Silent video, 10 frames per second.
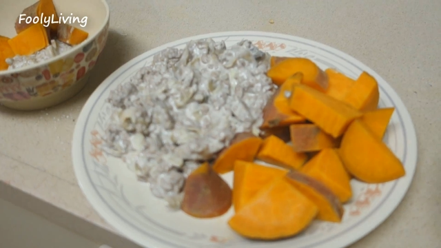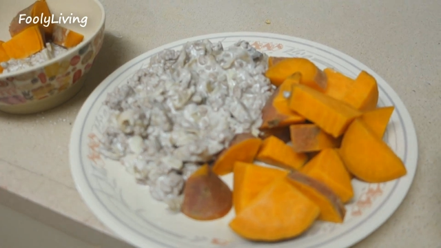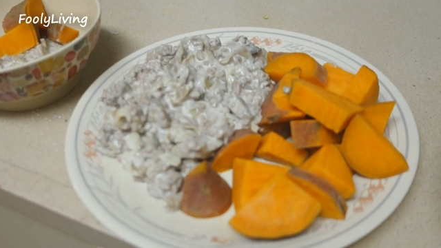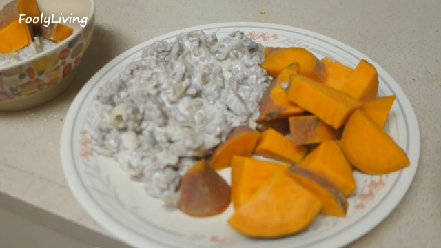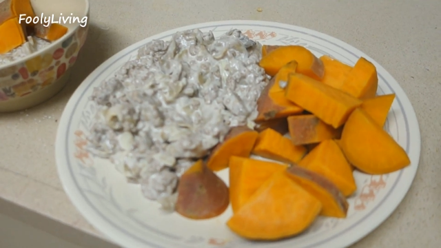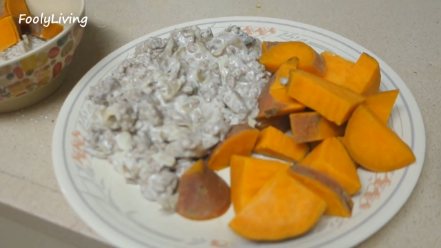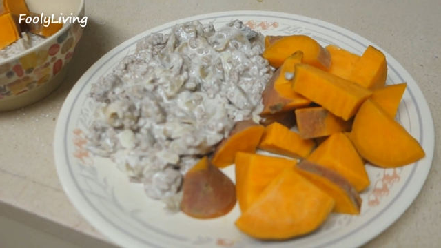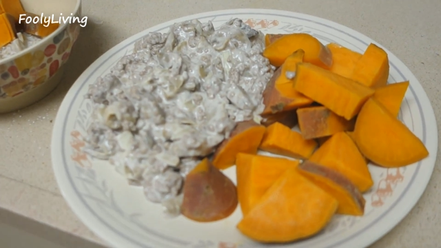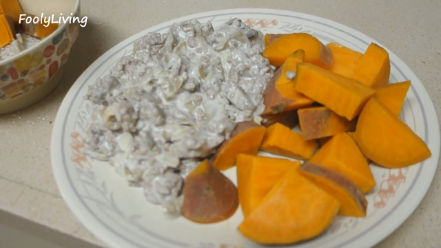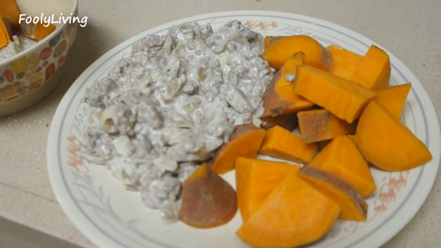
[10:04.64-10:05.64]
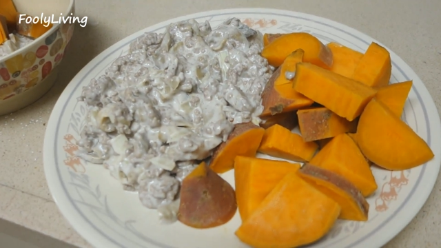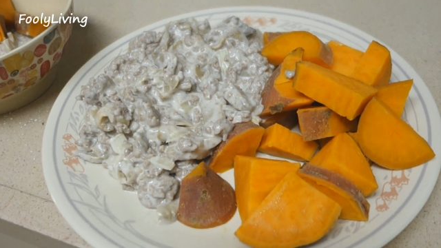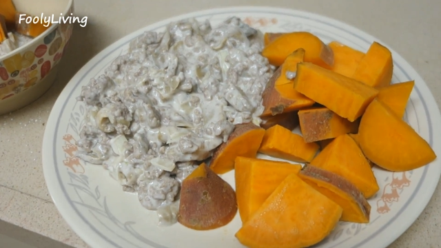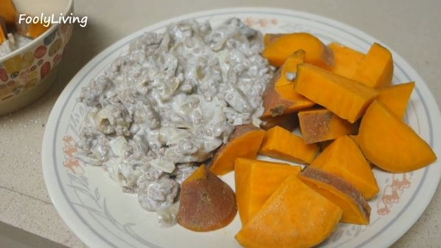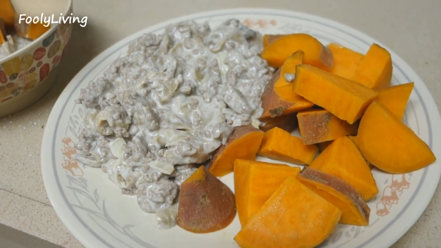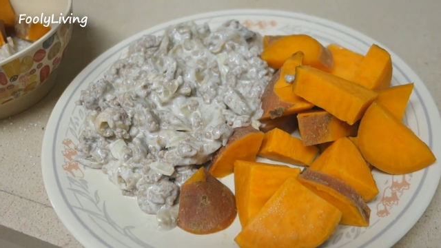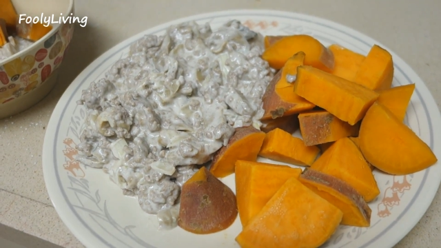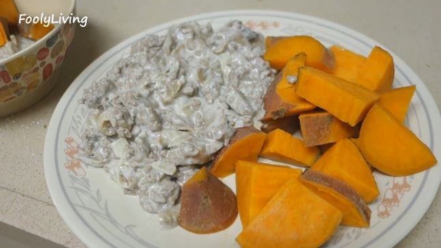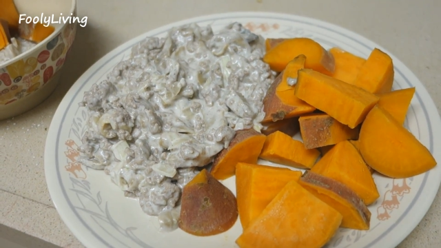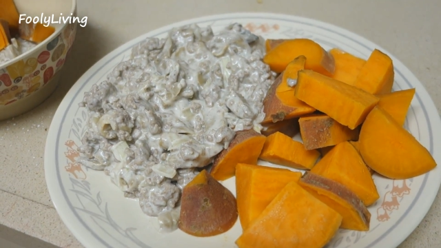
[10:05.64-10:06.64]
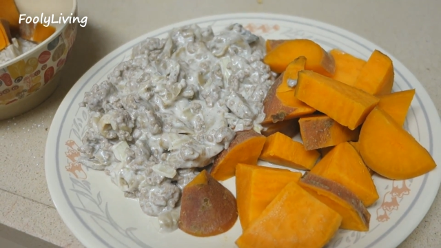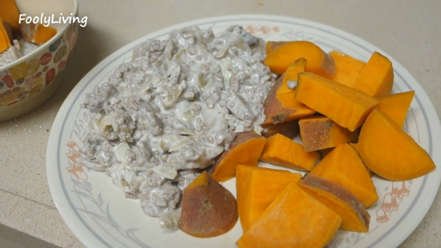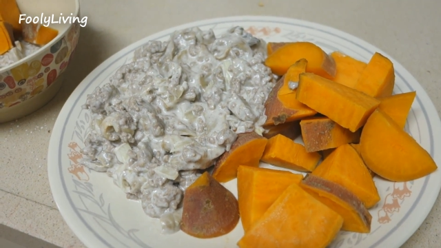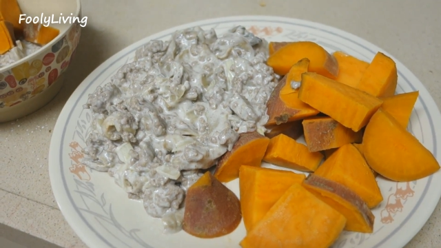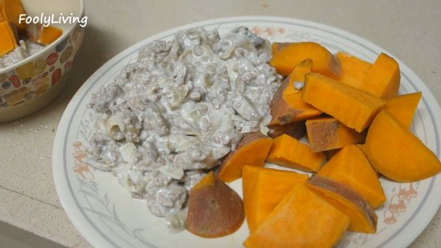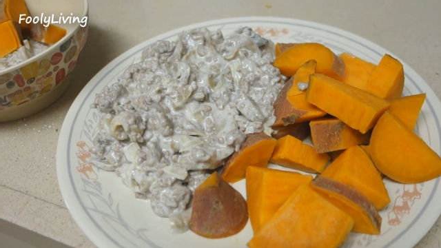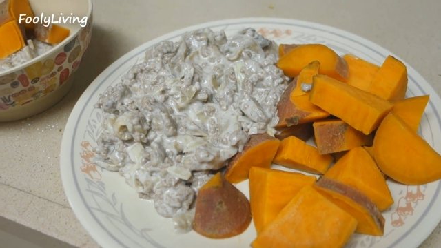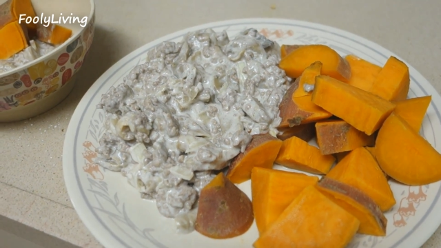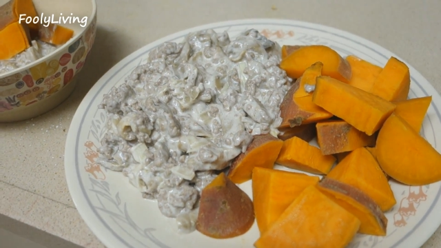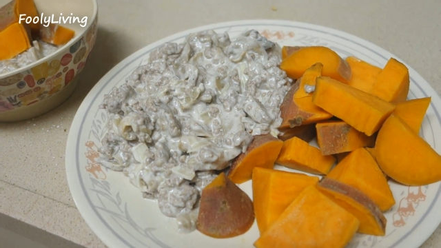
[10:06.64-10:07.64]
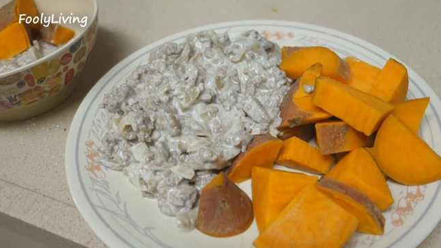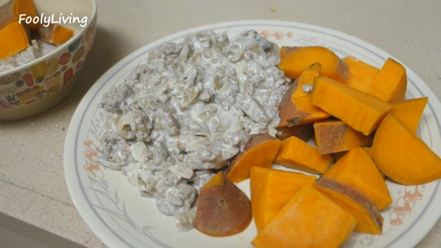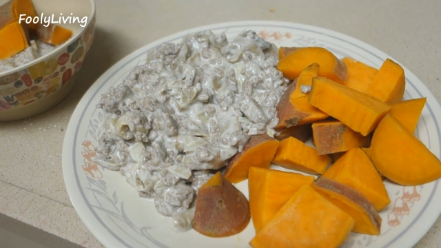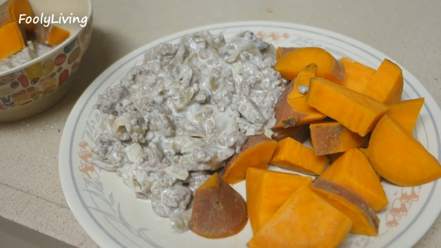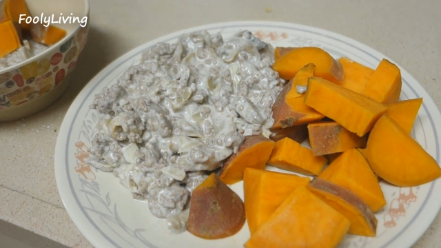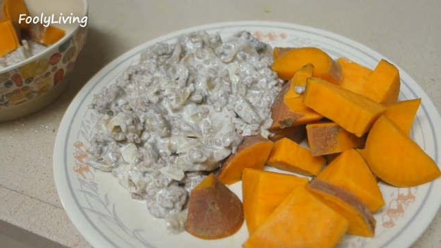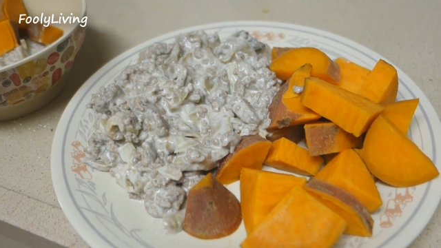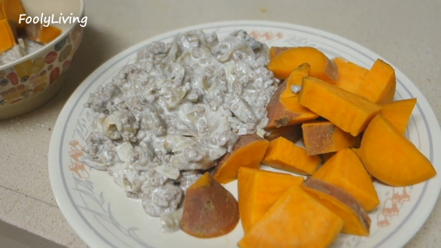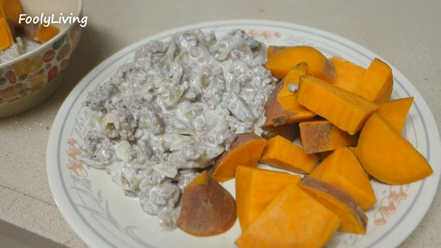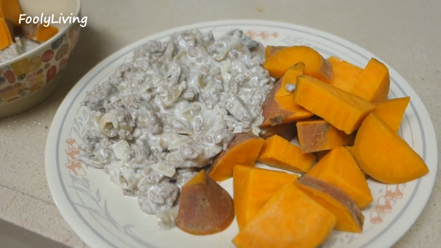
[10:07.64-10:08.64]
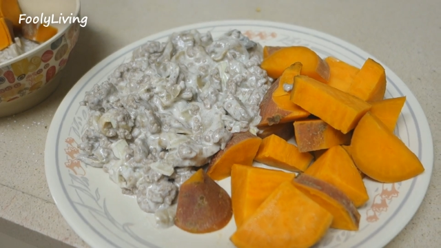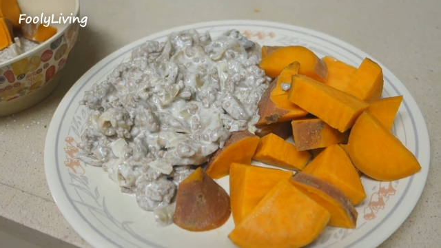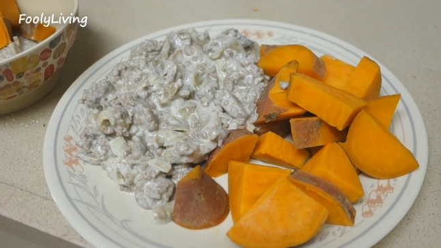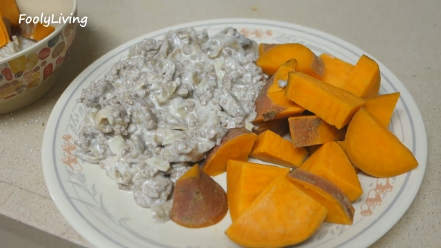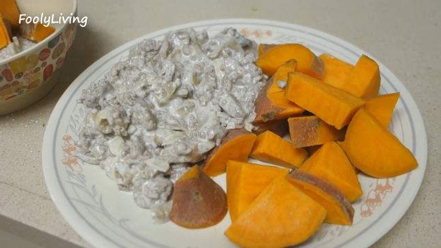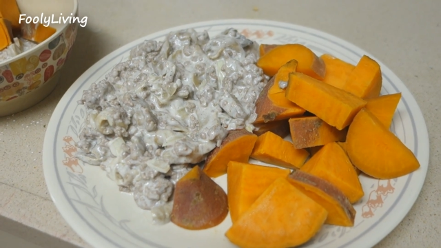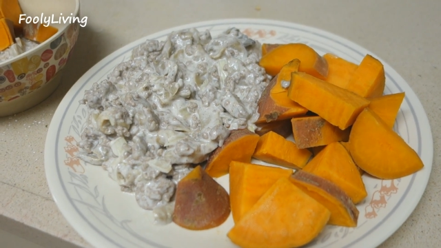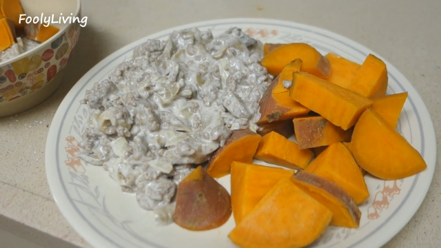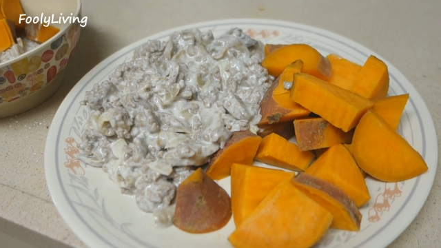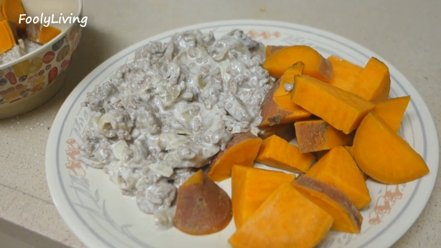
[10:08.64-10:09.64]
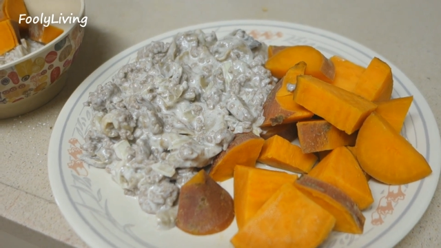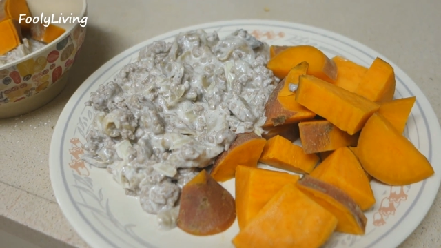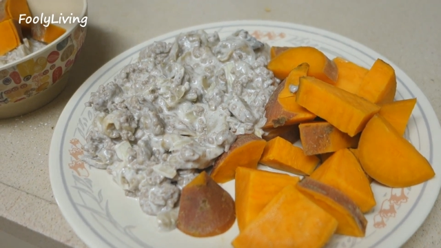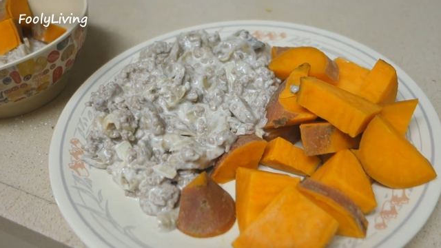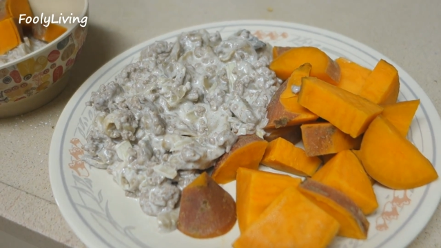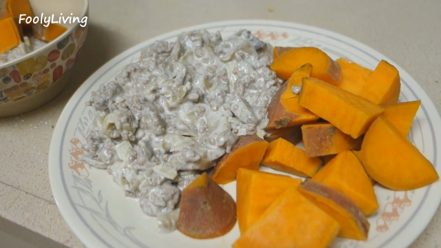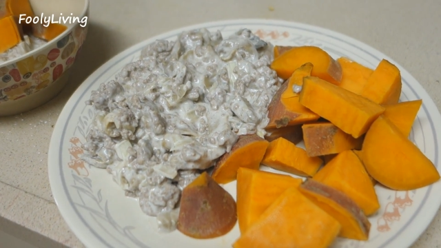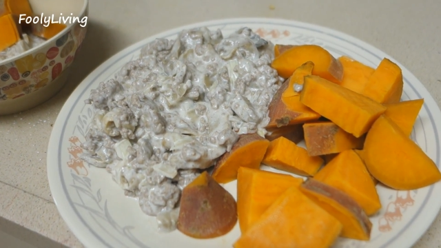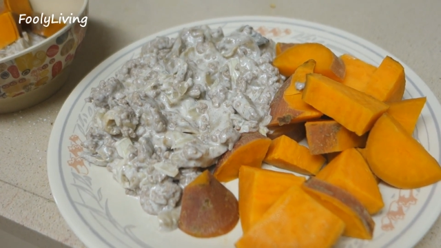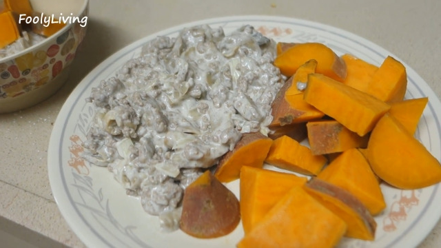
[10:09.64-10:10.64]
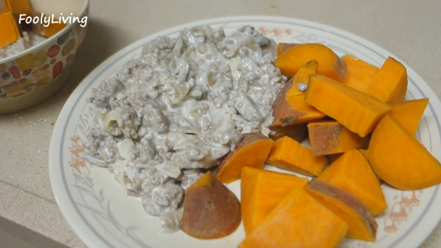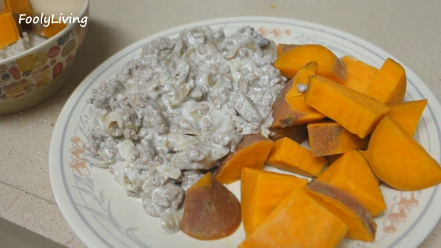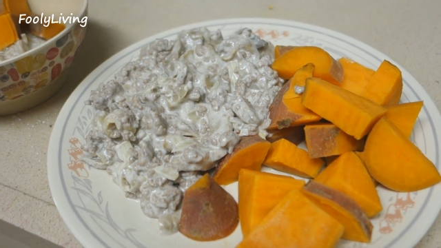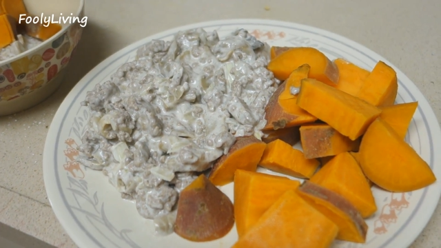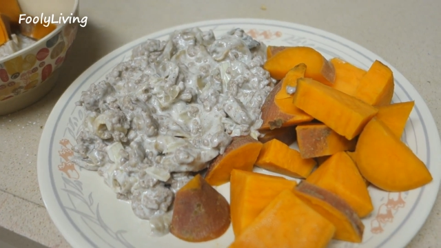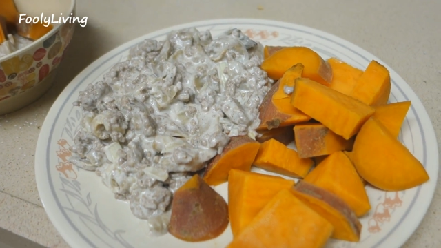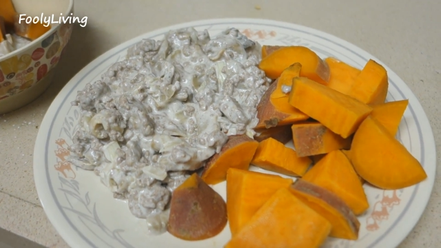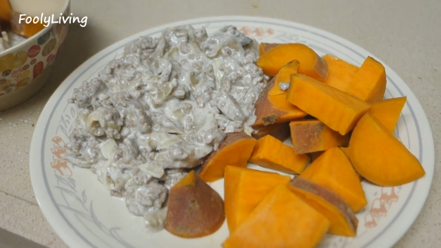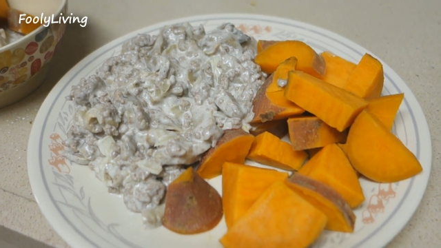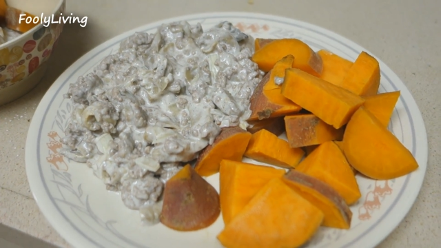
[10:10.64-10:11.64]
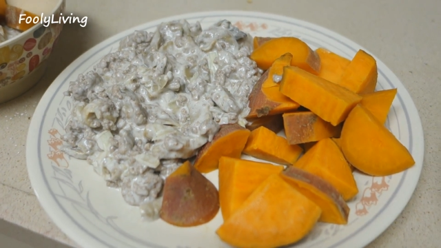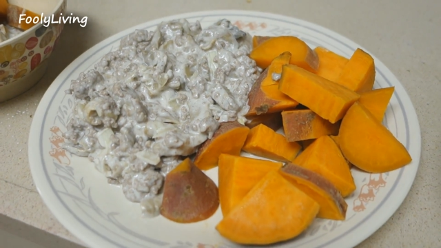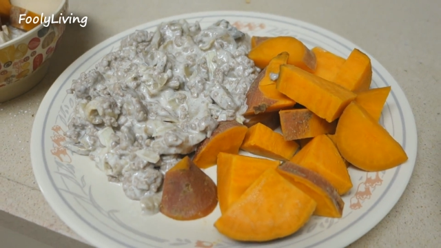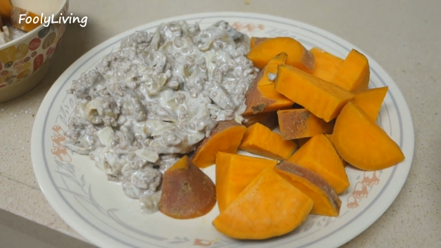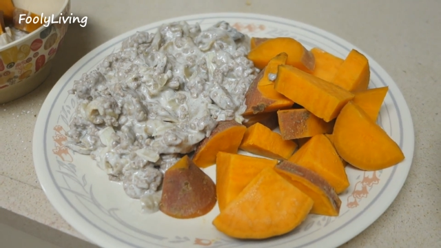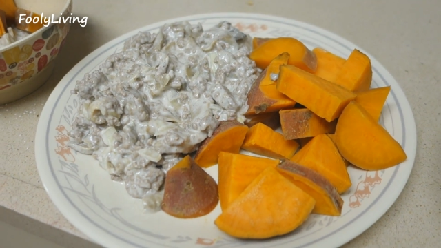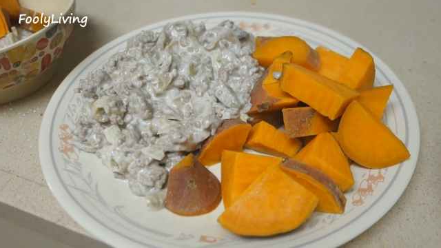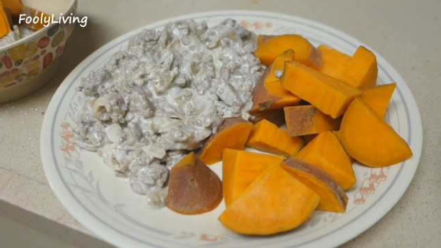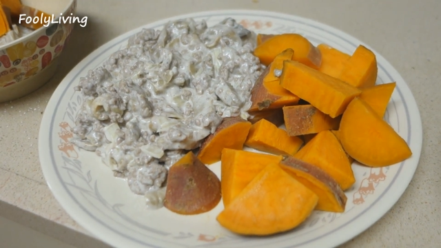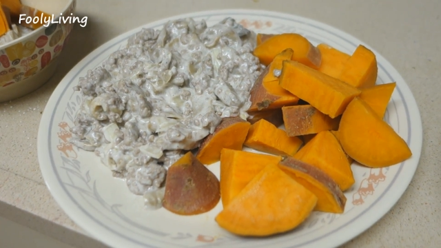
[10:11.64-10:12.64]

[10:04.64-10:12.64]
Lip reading: [unreadable: no face in view]